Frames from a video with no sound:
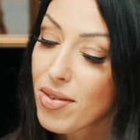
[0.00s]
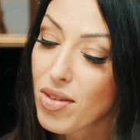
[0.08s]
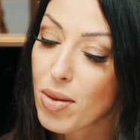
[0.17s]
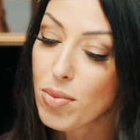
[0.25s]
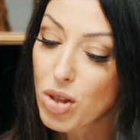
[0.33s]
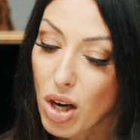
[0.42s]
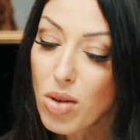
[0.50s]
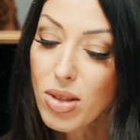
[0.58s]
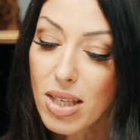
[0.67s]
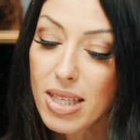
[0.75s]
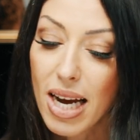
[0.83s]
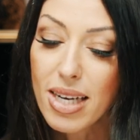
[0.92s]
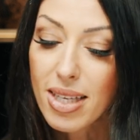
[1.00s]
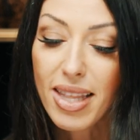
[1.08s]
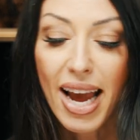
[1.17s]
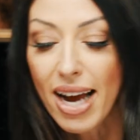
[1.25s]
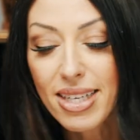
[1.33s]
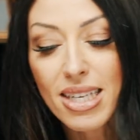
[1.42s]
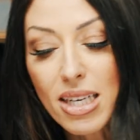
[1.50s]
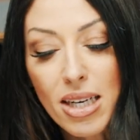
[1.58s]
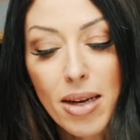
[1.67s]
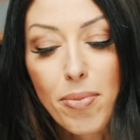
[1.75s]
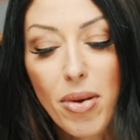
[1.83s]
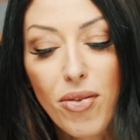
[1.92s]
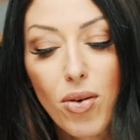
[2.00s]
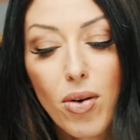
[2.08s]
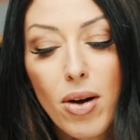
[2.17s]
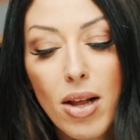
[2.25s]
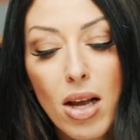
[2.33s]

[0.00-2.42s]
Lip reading: of them chose containers that they hadn't eaten in before.